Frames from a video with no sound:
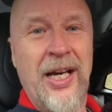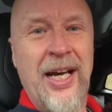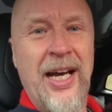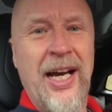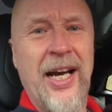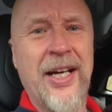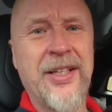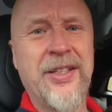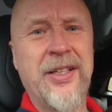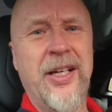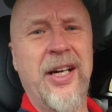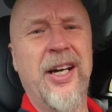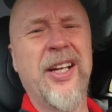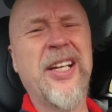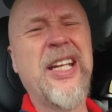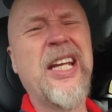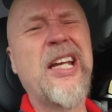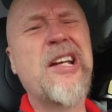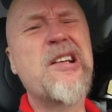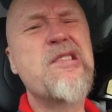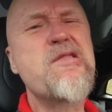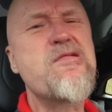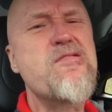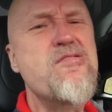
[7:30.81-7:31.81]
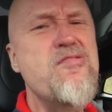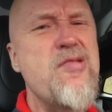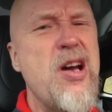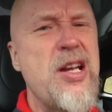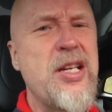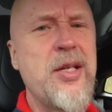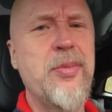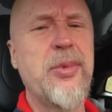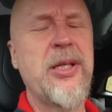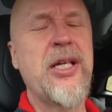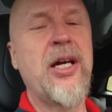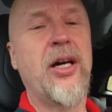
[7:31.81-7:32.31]
had an
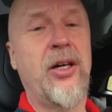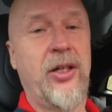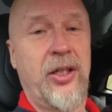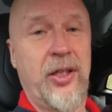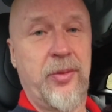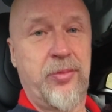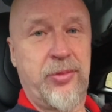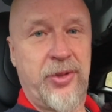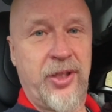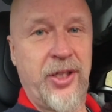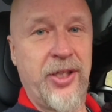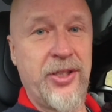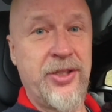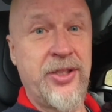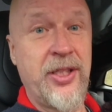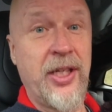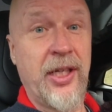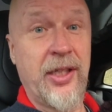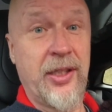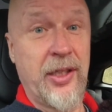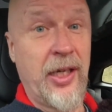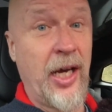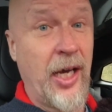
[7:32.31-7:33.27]
incredibly high price tag,